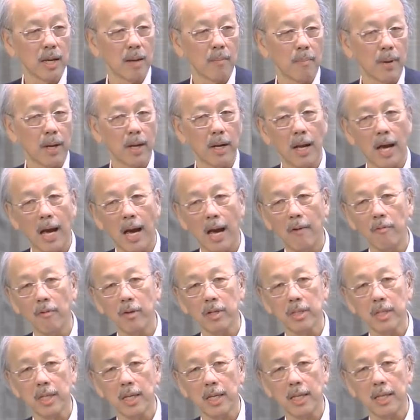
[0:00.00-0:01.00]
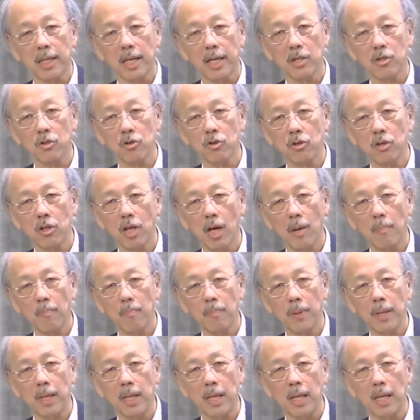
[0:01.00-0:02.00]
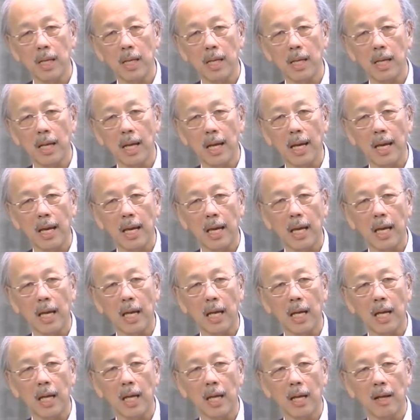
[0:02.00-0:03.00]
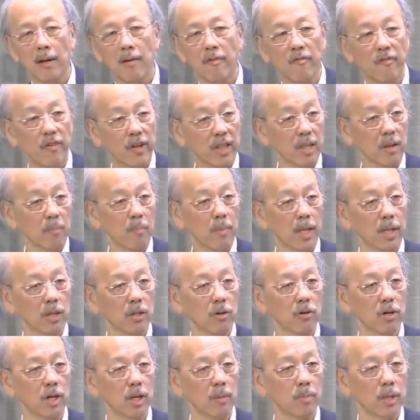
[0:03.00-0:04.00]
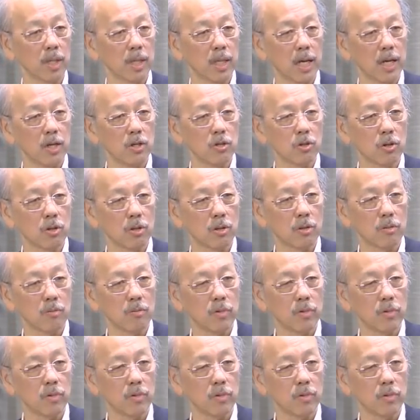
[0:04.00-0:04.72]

But I would say there should not be a fundamental limitation.